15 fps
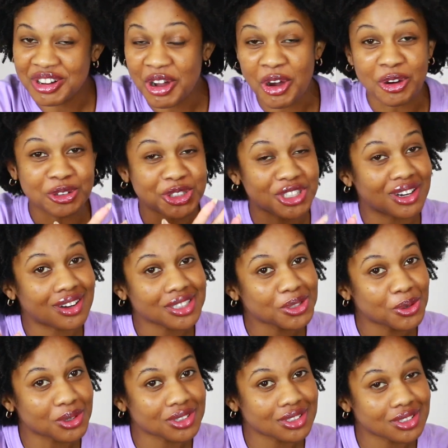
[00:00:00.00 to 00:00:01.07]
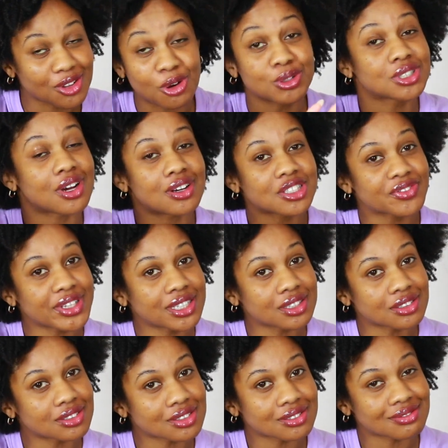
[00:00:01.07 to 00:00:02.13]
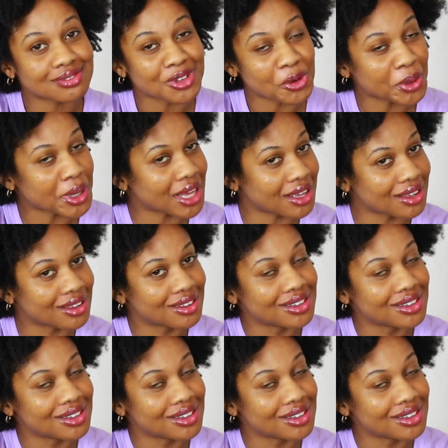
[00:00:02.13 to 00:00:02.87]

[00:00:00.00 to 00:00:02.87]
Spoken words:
Hold y'all's horses, hold y'all's fingers, okay?